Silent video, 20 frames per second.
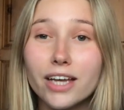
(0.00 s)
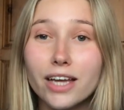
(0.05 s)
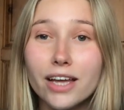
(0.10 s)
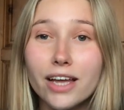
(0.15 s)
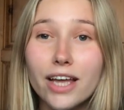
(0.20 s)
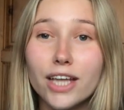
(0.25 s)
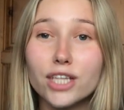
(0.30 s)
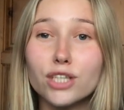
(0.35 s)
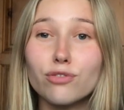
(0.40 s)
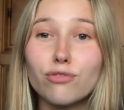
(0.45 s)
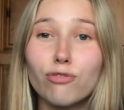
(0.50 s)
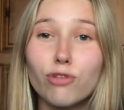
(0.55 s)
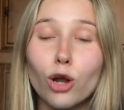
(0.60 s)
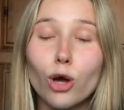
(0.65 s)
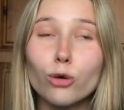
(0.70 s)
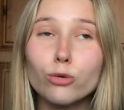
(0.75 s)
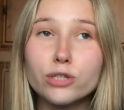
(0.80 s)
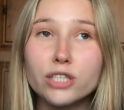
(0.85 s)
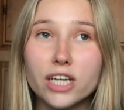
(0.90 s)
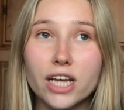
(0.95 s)
it's
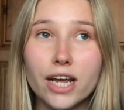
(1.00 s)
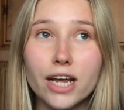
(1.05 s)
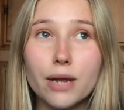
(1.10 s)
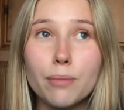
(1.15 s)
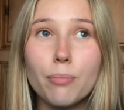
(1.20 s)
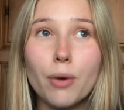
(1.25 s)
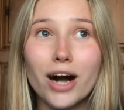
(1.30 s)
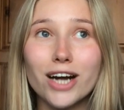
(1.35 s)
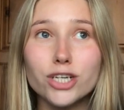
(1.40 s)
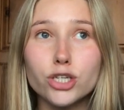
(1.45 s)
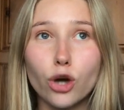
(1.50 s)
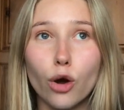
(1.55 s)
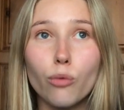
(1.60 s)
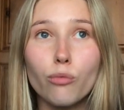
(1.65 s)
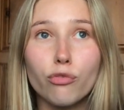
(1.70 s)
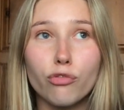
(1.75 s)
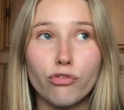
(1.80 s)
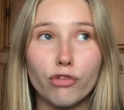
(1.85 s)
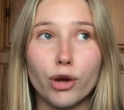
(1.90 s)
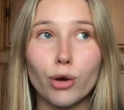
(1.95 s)
floaty, but I don't
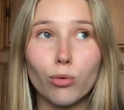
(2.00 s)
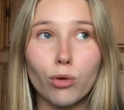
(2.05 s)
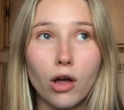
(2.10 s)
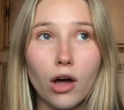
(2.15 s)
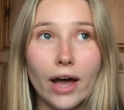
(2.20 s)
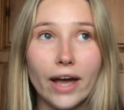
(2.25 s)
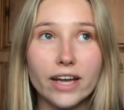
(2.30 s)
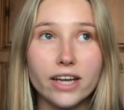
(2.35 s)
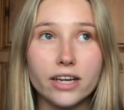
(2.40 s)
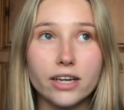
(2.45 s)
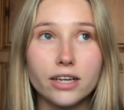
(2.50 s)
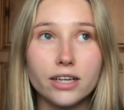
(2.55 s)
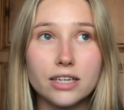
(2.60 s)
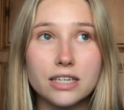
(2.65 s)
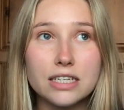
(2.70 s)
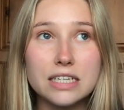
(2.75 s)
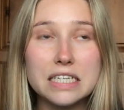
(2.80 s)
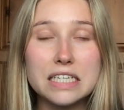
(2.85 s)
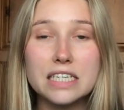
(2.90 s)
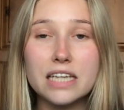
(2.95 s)
feel like
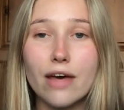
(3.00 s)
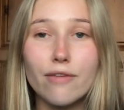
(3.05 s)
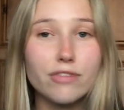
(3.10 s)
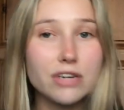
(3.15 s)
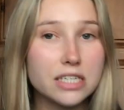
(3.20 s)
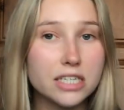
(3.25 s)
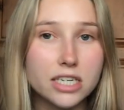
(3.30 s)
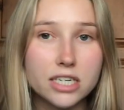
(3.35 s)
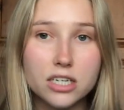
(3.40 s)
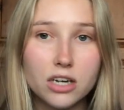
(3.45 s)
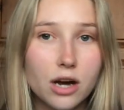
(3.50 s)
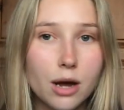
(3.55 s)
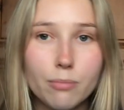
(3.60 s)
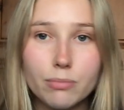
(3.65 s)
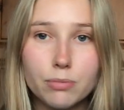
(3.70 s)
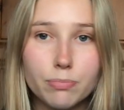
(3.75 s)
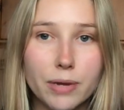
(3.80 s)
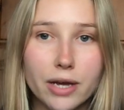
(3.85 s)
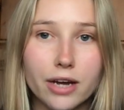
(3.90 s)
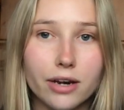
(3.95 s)
70 times
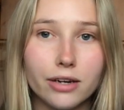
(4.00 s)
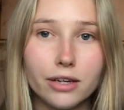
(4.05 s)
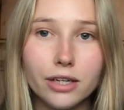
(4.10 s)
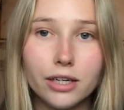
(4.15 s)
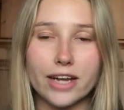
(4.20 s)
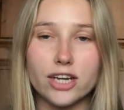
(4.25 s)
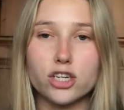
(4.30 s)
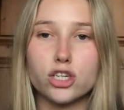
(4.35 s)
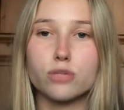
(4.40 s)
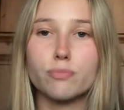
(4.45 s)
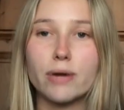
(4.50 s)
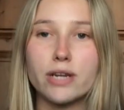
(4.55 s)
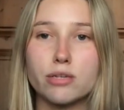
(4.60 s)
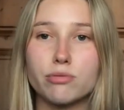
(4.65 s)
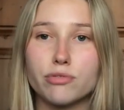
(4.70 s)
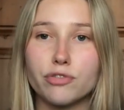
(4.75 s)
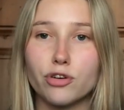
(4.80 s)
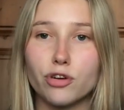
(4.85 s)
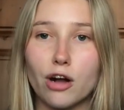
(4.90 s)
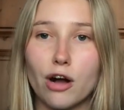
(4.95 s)
bigger. It just makes
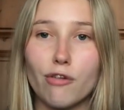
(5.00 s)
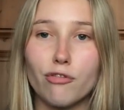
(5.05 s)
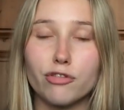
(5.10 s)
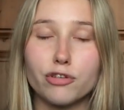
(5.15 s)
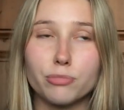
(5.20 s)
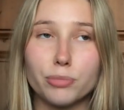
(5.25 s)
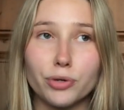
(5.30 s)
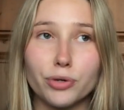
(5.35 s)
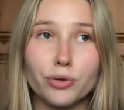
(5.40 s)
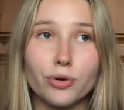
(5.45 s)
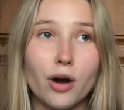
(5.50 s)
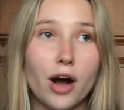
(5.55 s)
me feel comfortable.